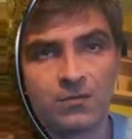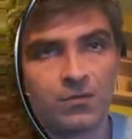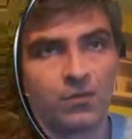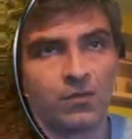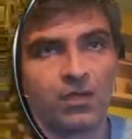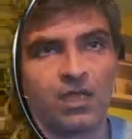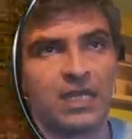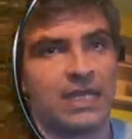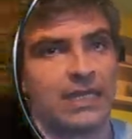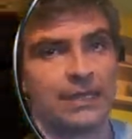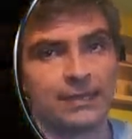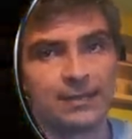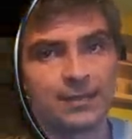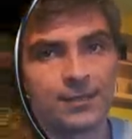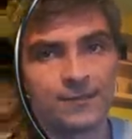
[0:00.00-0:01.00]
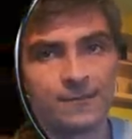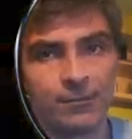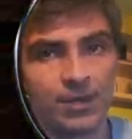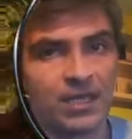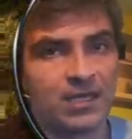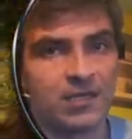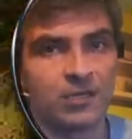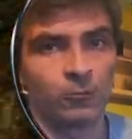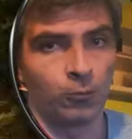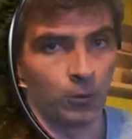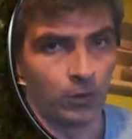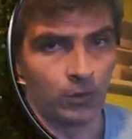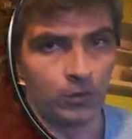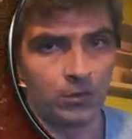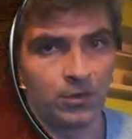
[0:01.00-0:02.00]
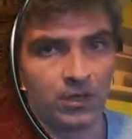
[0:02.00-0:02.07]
or years, because it won't.